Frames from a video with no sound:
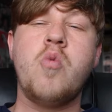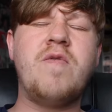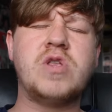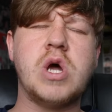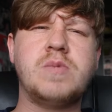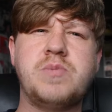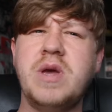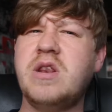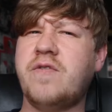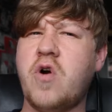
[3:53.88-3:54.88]
With a top
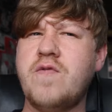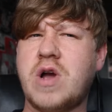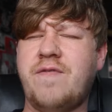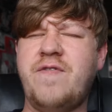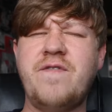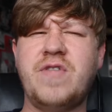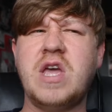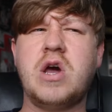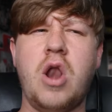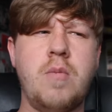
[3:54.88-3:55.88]
speed of over 50
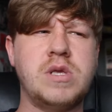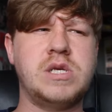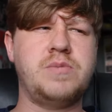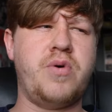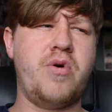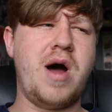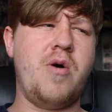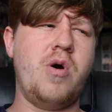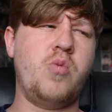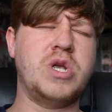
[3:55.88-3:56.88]
kilometers per
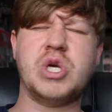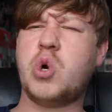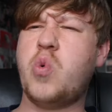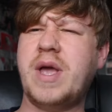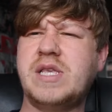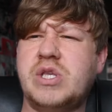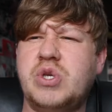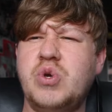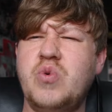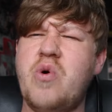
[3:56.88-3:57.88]
hour, which equates
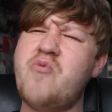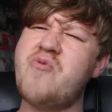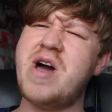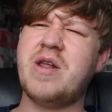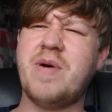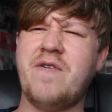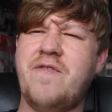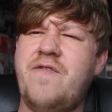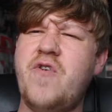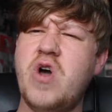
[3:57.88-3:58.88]
to around about
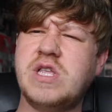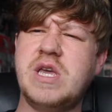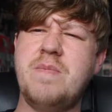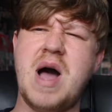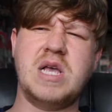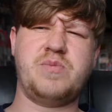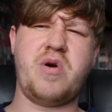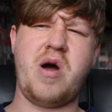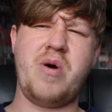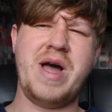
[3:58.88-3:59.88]
30 miles
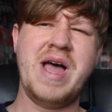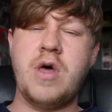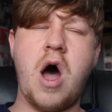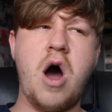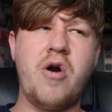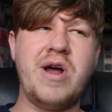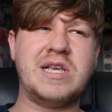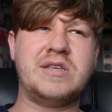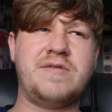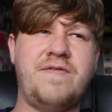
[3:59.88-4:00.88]
per hour, the
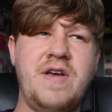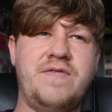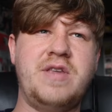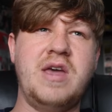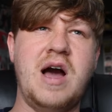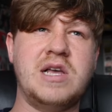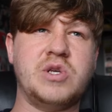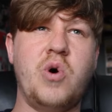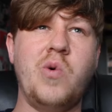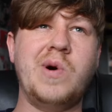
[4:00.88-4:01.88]
RS50 has
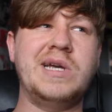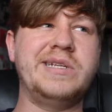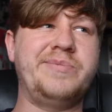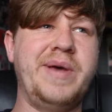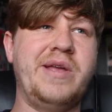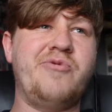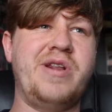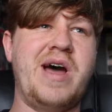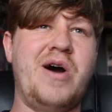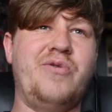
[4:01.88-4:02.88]
always been
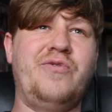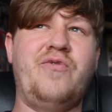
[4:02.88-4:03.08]
renowned